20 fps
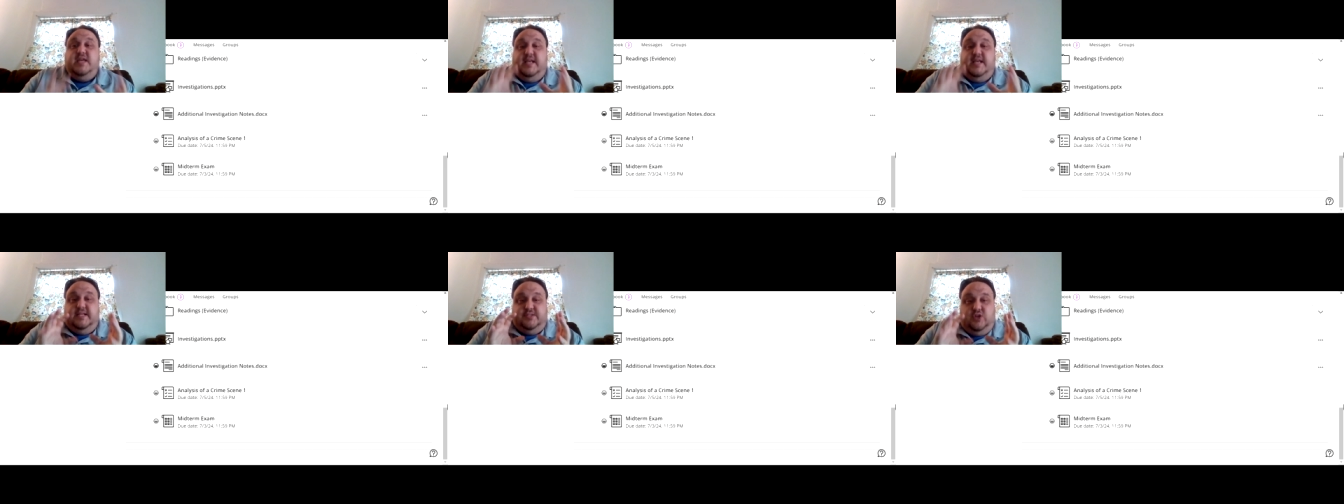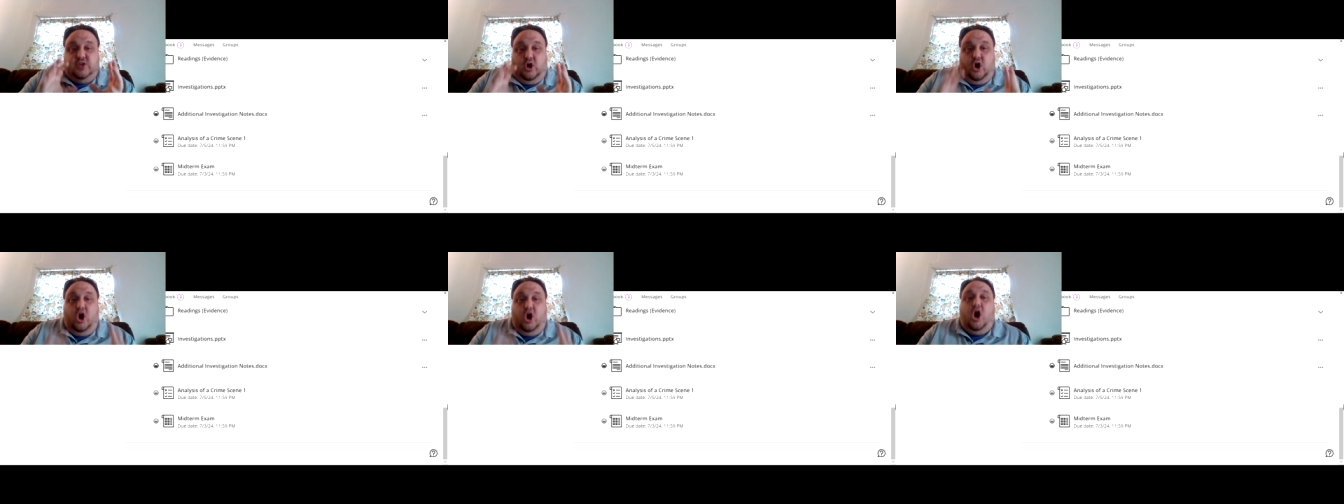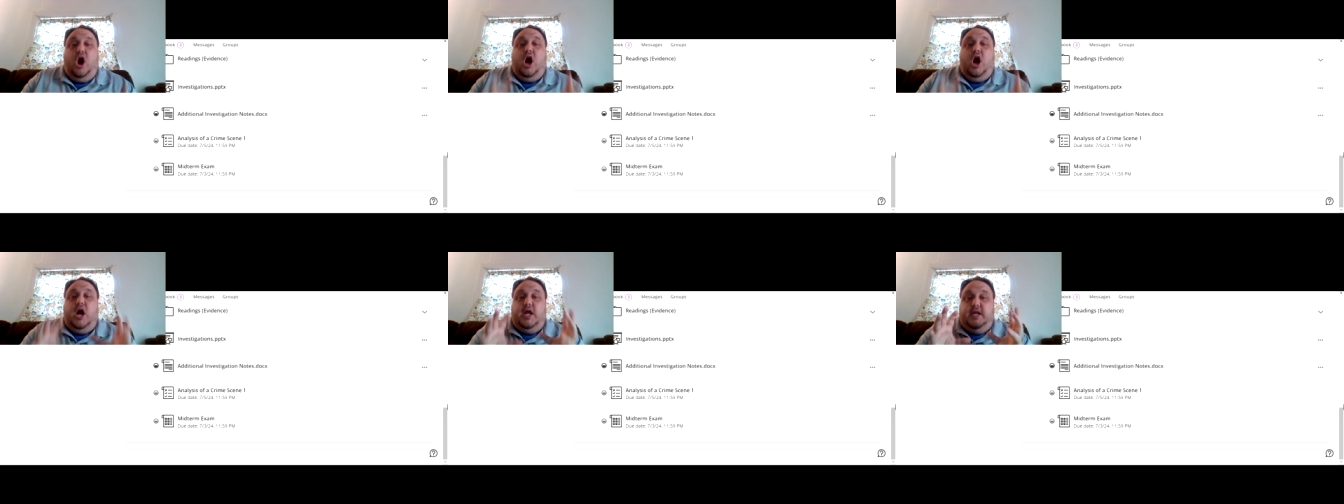is
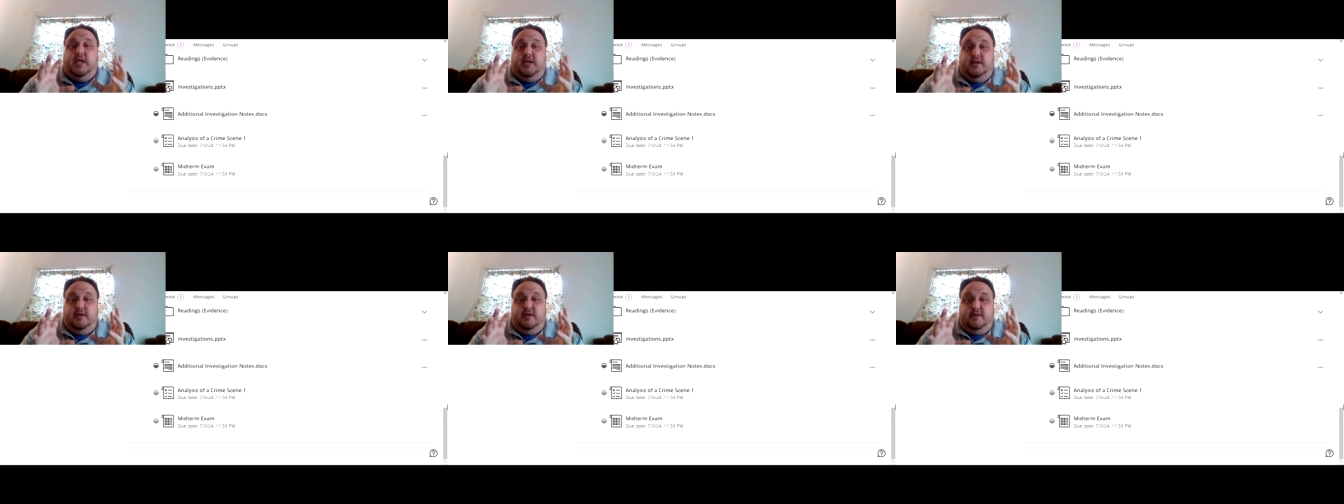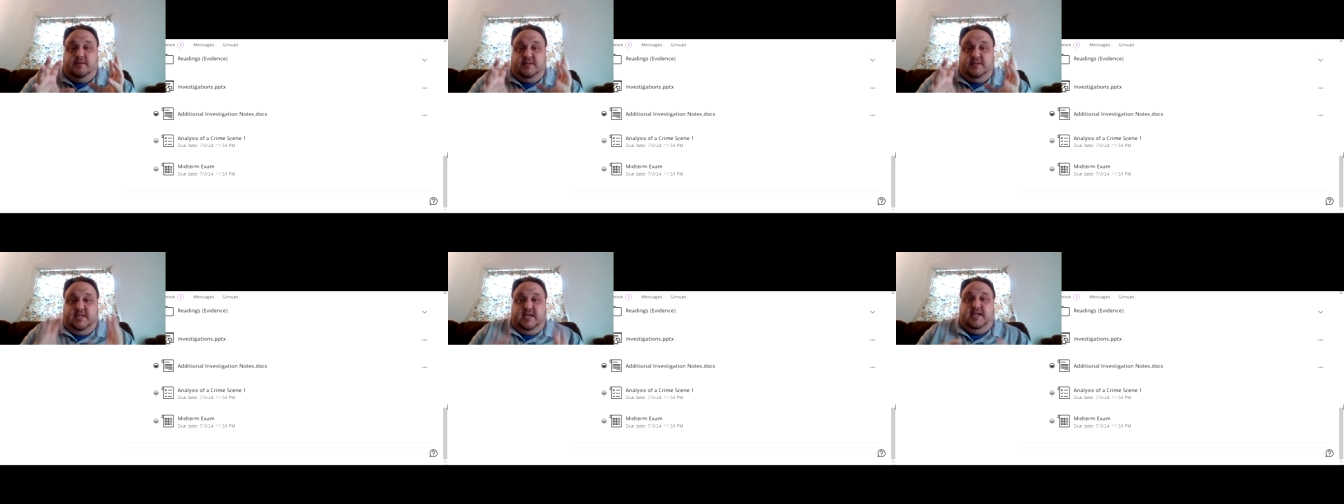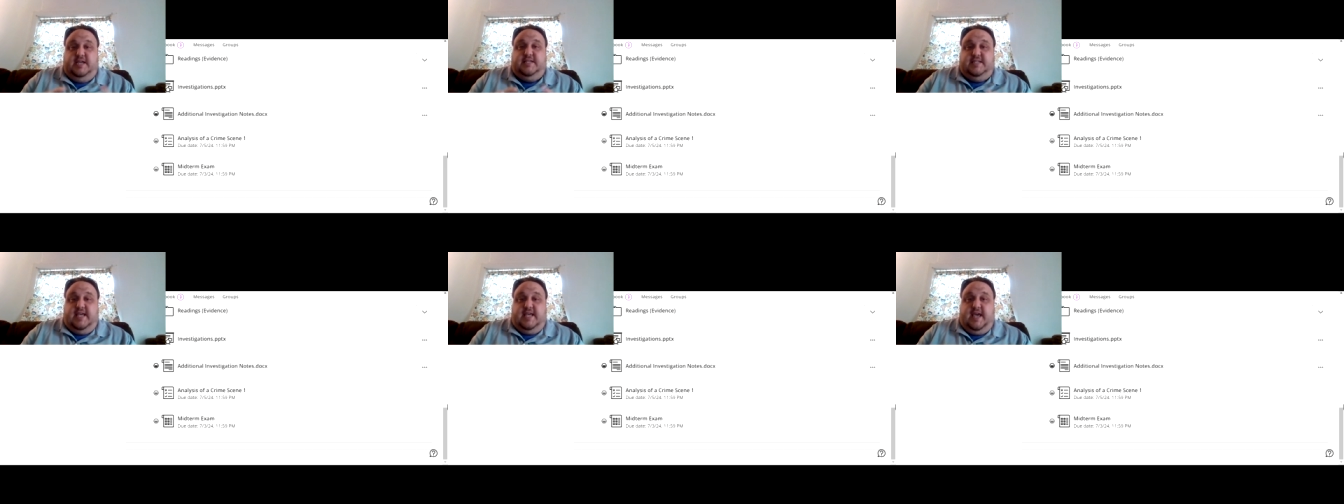on the
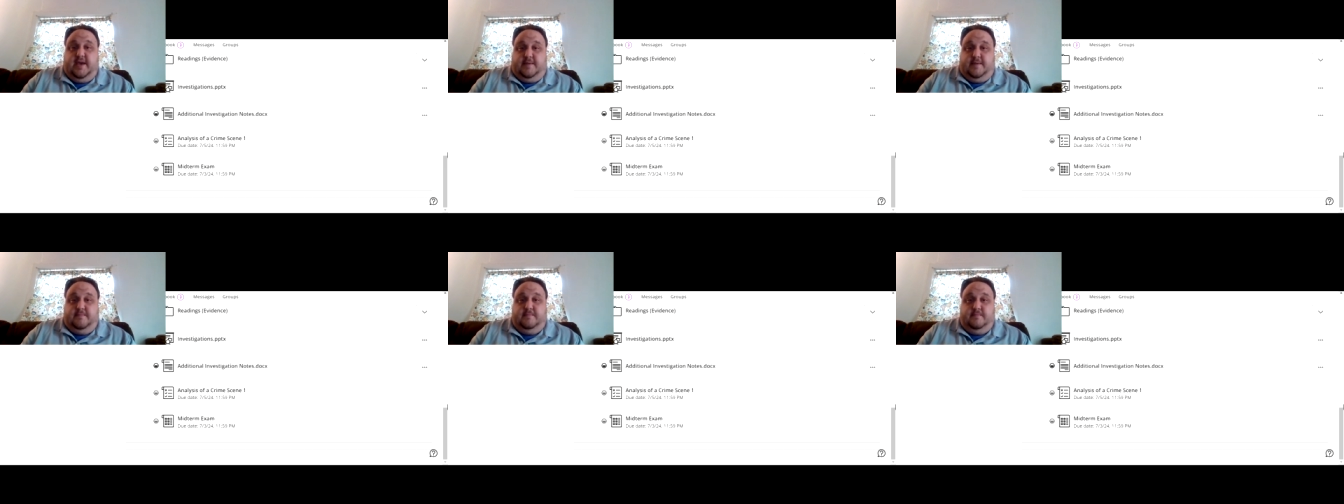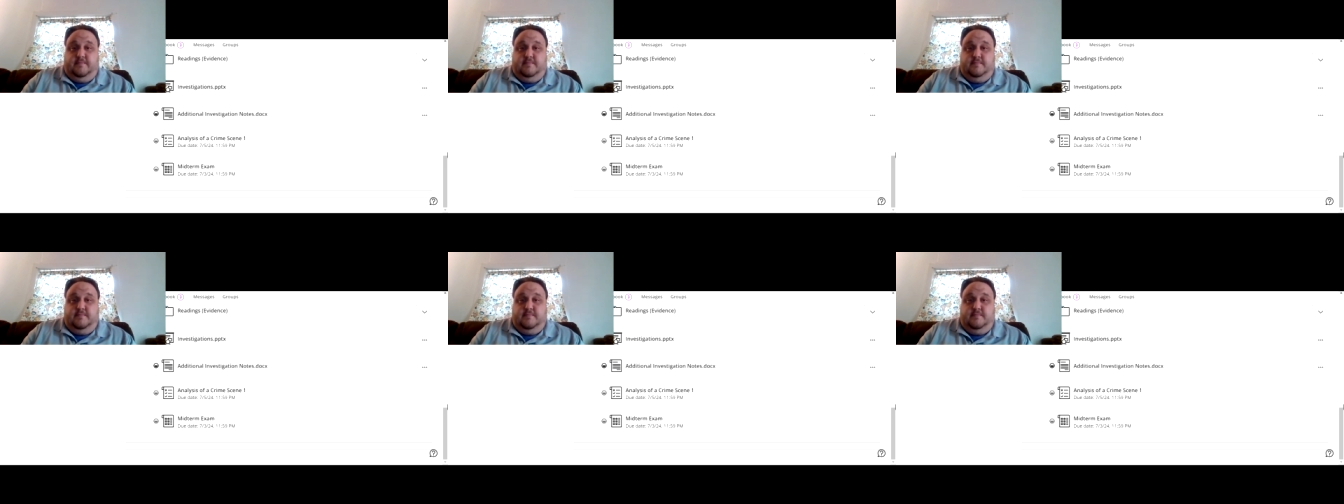exam.